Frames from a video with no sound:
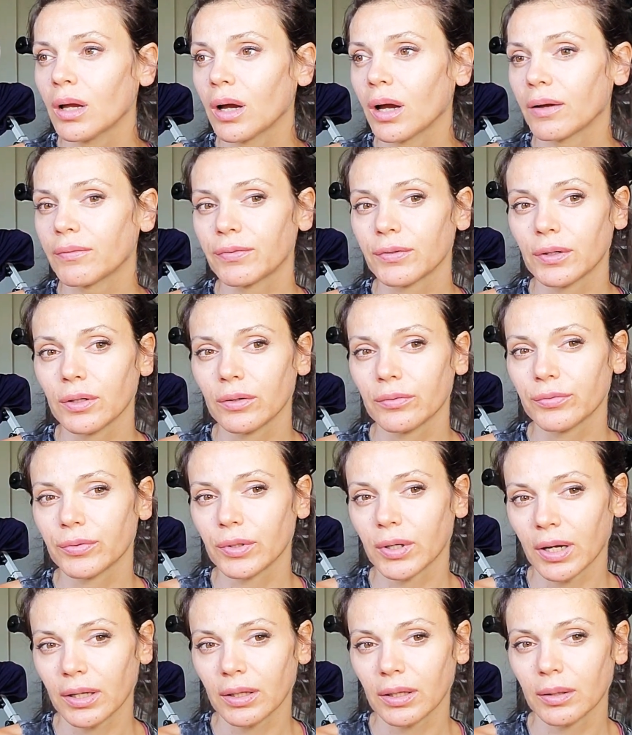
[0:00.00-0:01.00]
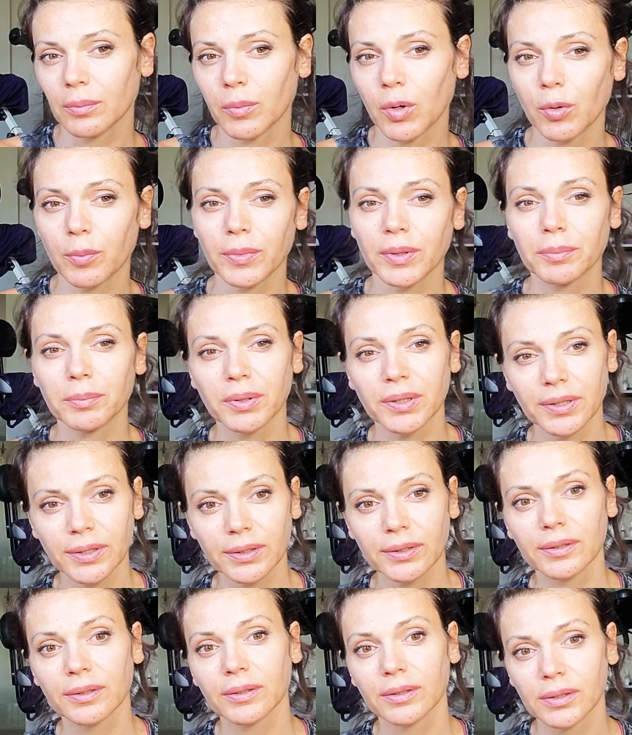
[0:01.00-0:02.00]
I for, forget at the moment,
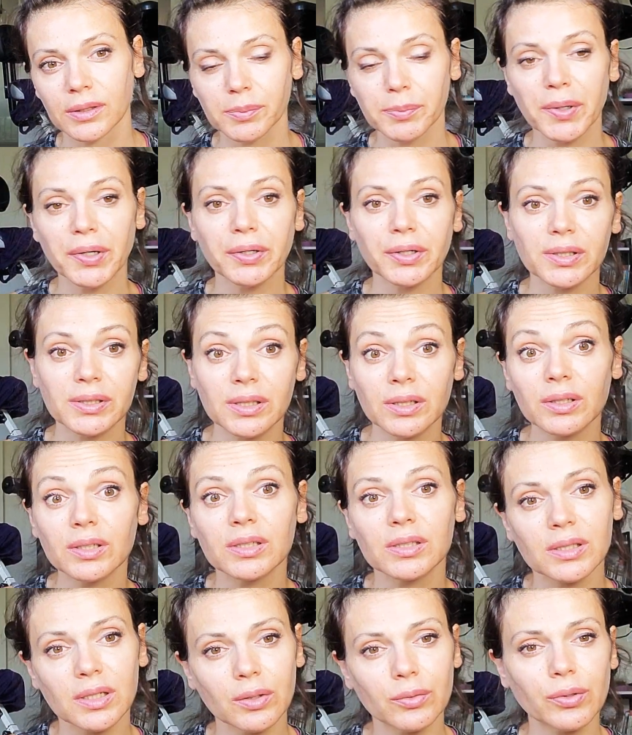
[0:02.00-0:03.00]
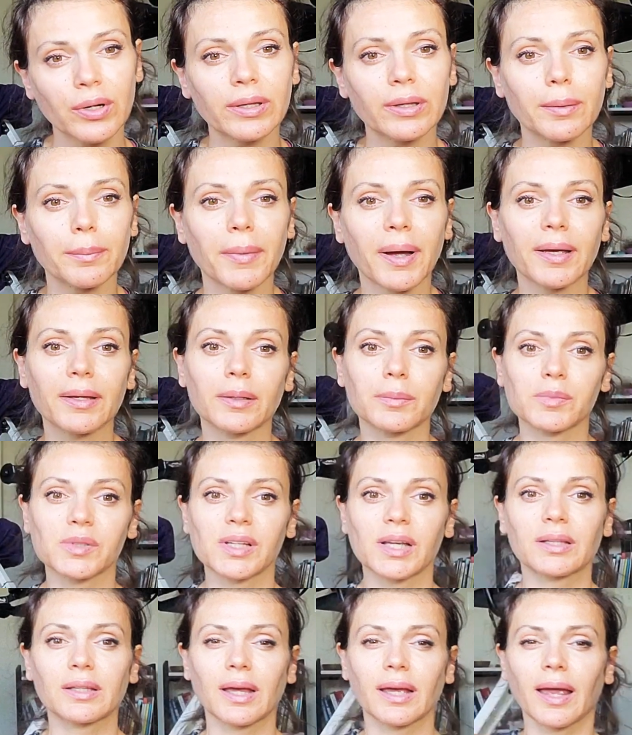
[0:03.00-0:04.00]
but uh, asparagus, there is random items
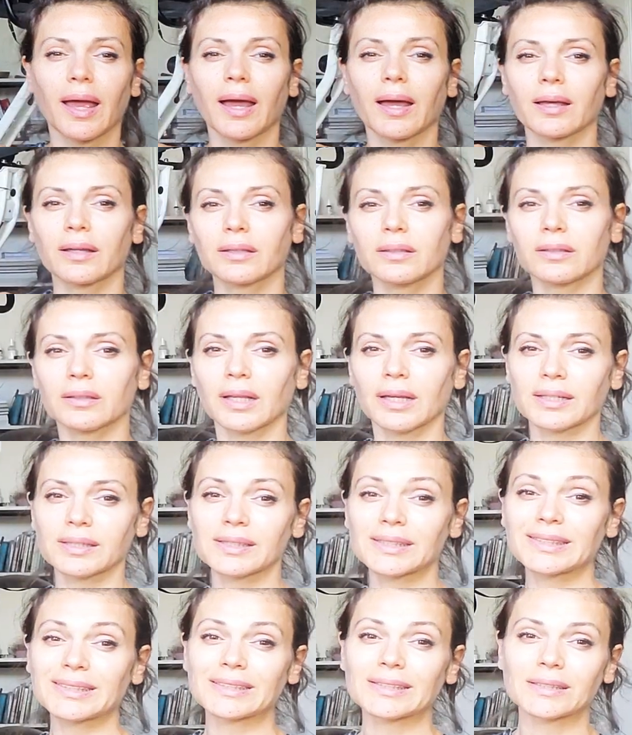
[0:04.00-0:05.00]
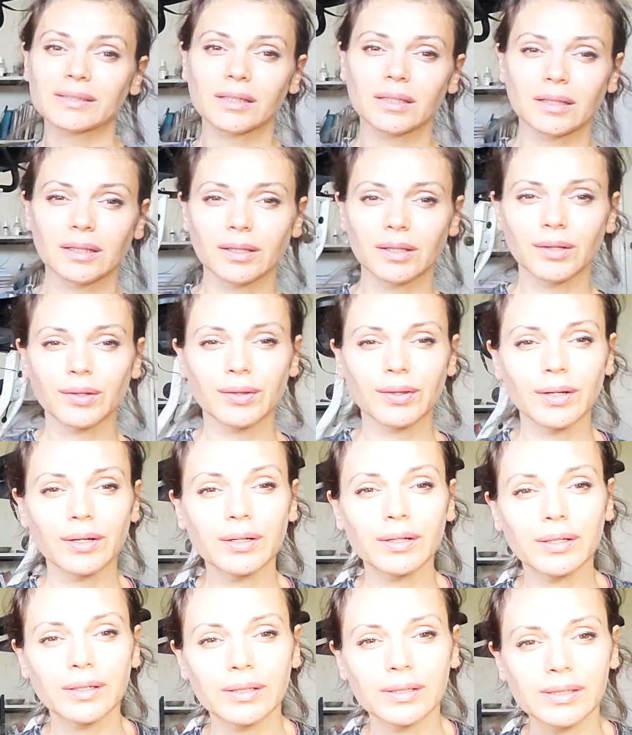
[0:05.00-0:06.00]
that I add, like
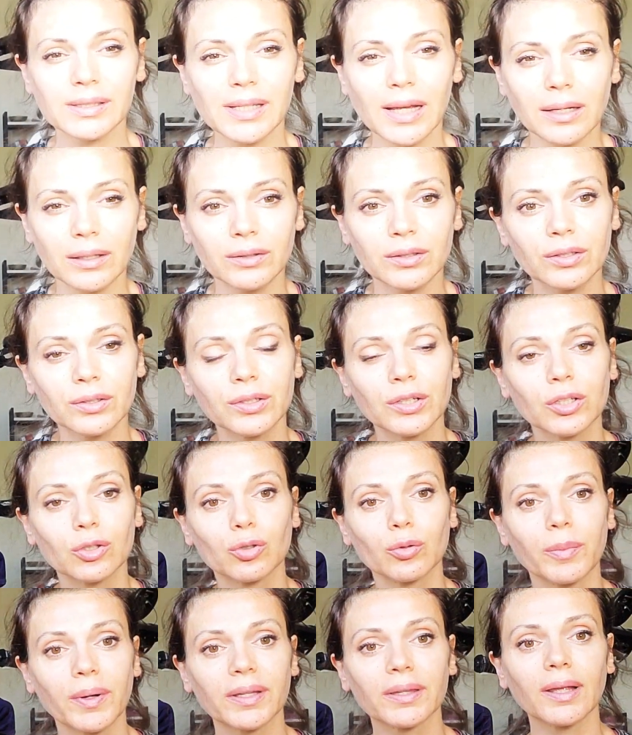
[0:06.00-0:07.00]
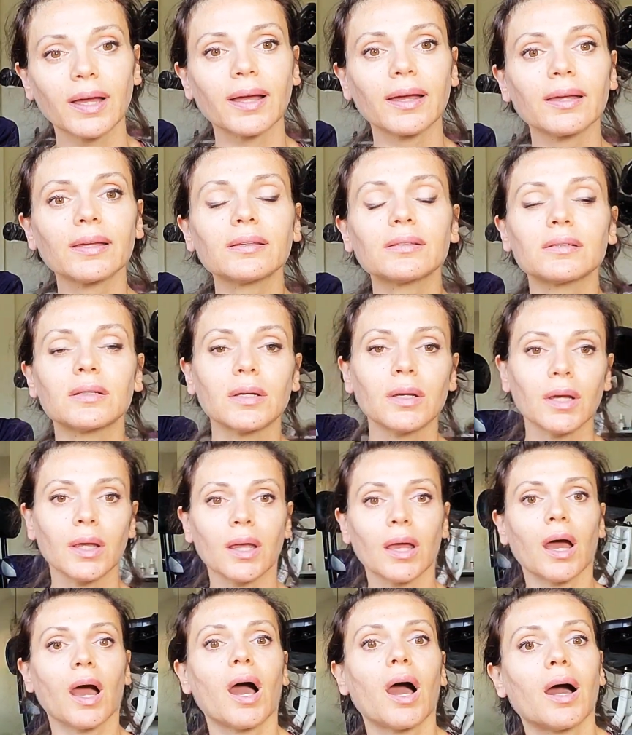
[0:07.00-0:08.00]
they're secondary to my diet.
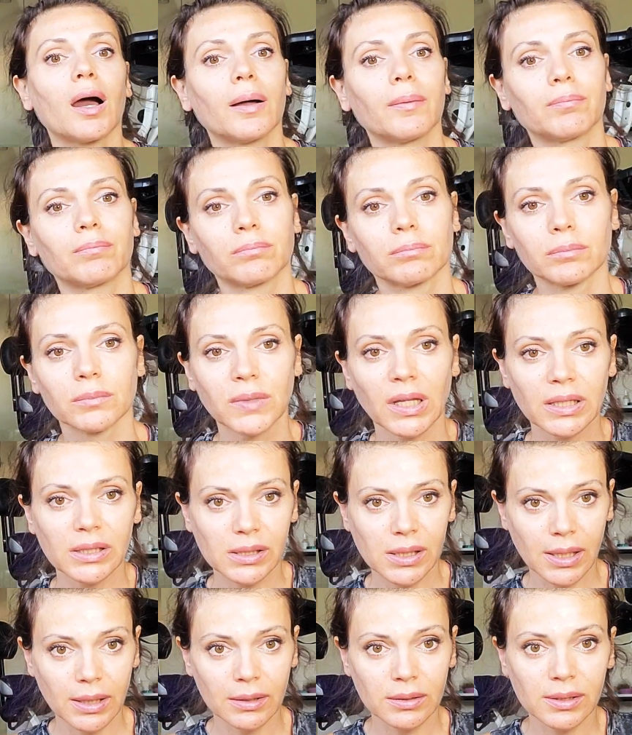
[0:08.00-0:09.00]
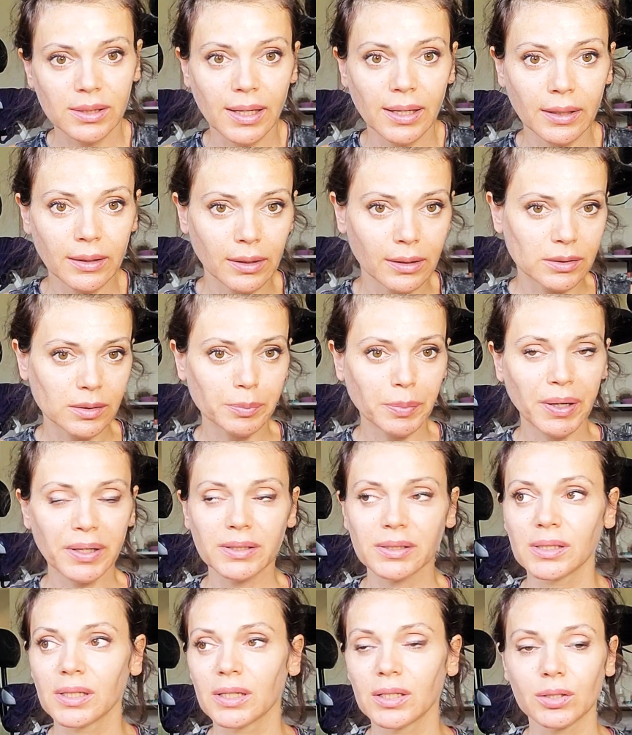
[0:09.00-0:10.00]
Um, they say, say they're
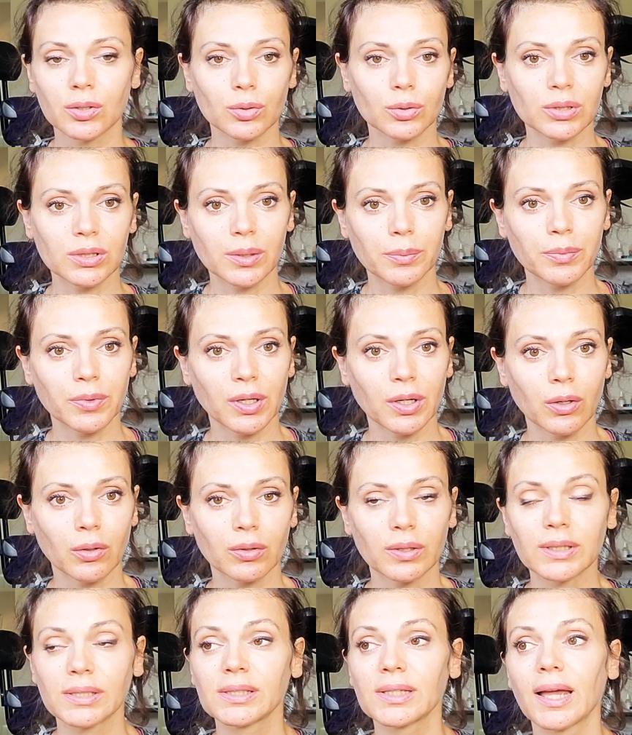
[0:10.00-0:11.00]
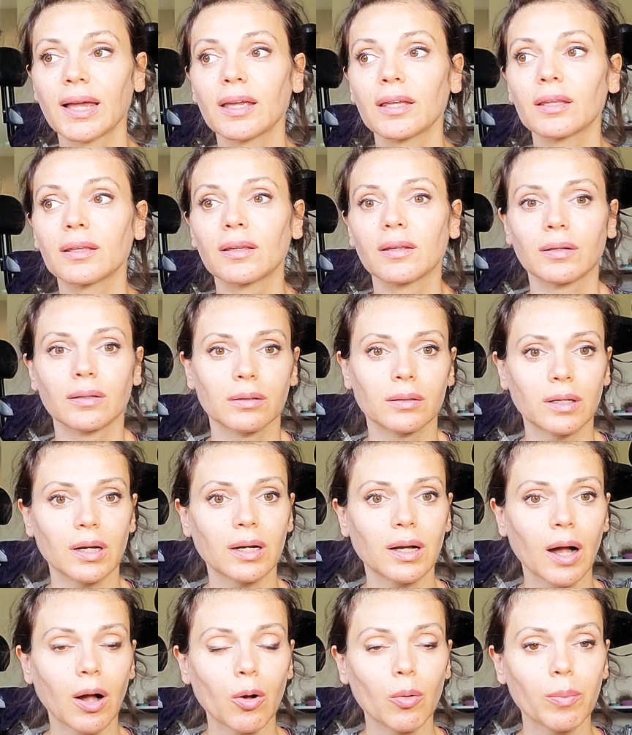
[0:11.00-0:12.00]
spices or something on the side, uh,
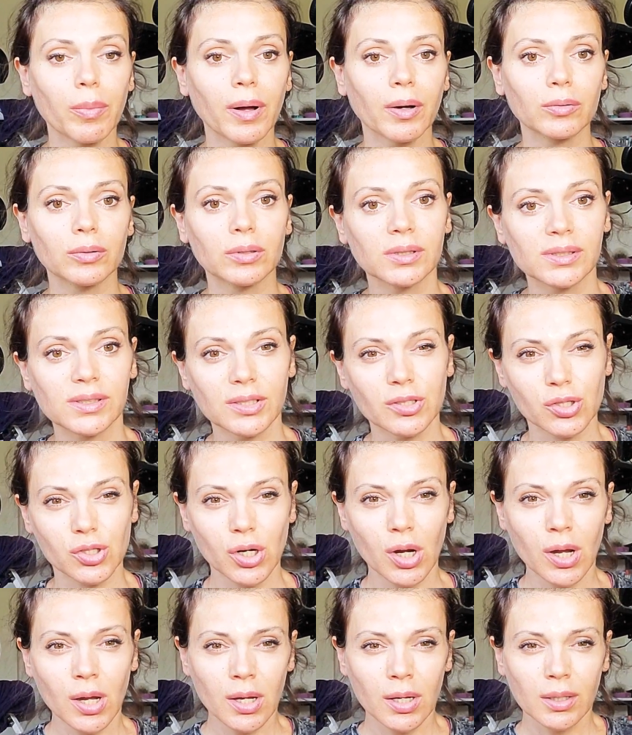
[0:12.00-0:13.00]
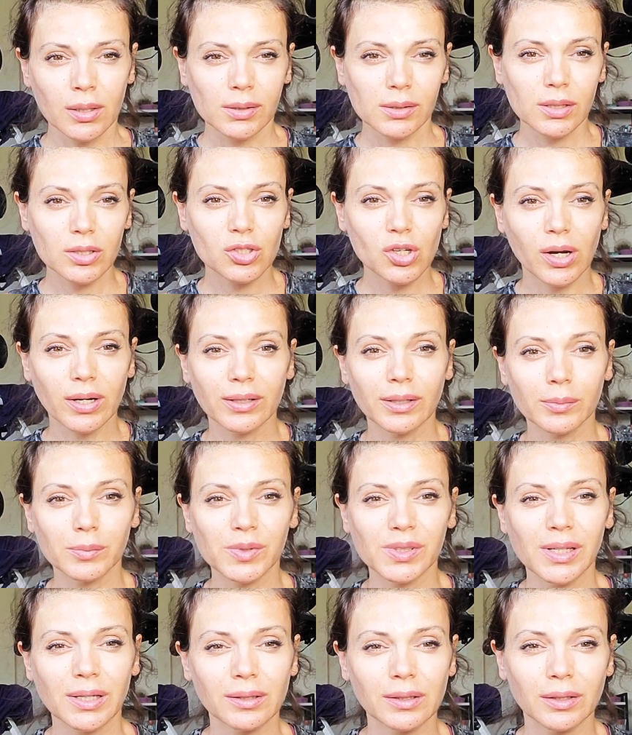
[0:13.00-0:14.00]
cacao powder, such such items
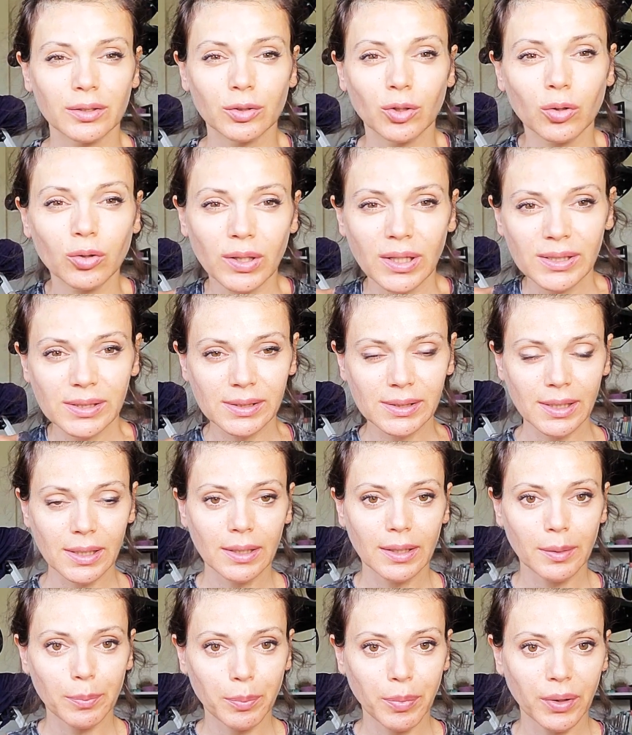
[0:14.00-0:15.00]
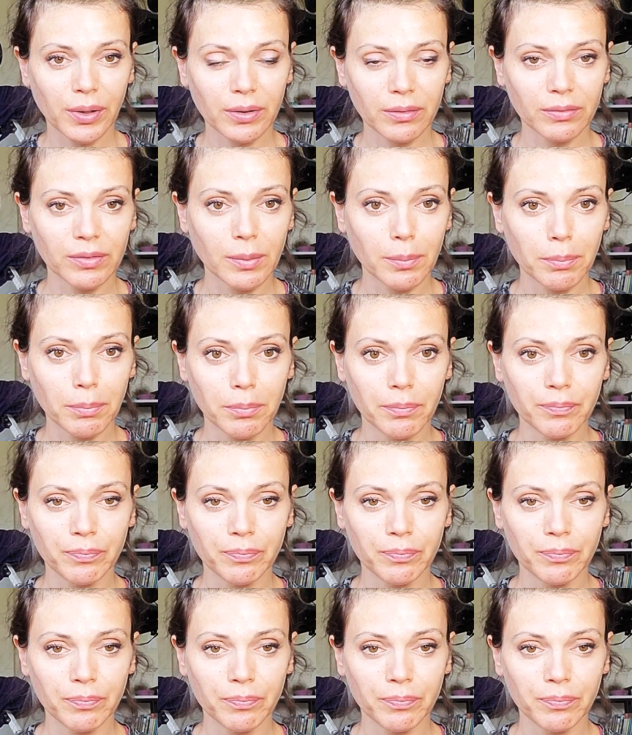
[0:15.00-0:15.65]
that are not necessarily a part of the